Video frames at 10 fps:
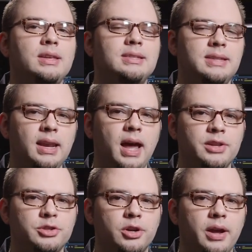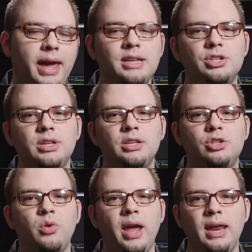Sennheiser
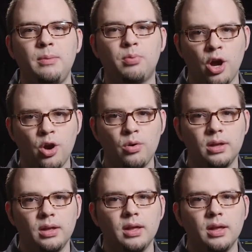HD280 Pro,